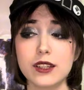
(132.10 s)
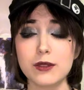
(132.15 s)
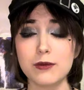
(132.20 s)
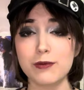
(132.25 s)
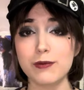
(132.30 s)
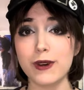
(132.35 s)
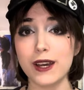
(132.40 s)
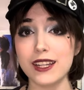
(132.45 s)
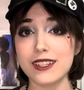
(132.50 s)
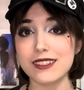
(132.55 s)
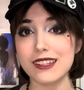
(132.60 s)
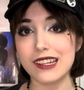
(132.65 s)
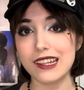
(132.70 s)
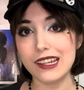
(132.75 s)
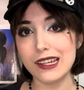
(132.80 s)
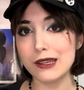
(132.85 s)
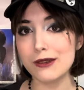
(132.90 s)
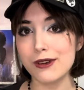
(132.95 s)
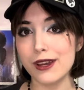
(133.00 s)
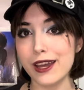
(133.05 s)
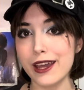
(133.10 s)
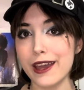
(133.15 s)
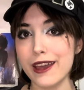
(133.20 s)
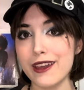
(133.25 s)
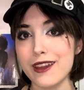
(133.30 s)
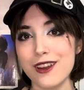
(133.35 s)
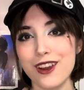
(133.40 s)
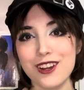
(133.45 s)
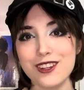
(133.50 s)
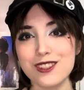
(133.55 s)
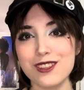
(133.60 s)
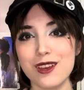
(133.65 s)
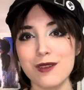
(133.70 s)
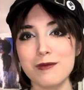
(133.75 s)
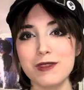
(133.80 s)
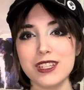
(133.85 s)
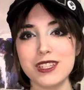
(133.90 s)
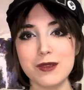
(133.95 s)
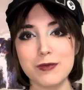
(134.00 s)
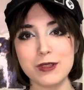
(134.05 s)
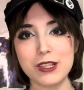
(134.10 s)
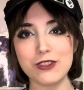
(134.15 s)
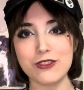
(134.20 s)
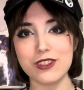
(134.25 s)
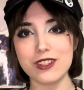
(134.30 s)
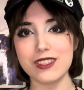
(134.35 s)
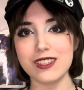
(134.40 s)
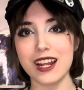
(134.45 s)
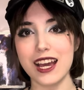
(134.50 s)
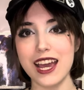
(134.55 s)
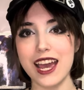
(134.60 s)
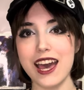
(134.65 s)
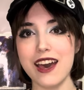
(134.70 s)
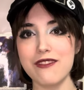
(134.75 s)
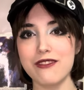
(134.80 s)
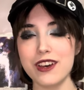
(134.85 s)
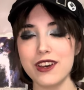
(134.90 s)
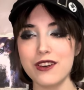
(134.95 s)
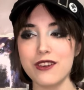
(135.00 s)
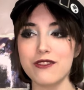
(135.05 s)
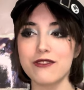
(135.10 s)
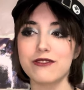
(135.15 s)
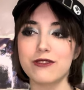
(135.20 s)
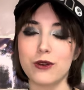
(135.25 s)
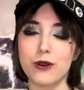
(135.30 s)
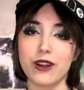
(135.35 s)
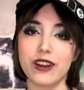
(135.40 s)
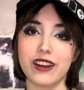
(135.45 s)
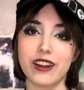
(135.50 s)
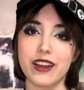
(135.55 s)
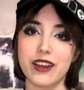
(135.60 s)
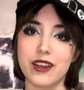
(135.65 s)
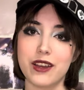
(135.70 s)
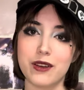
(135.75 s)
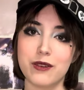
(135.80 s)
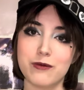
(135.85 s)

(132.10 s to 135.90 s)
But anyway, here are some tips and tricks that I have for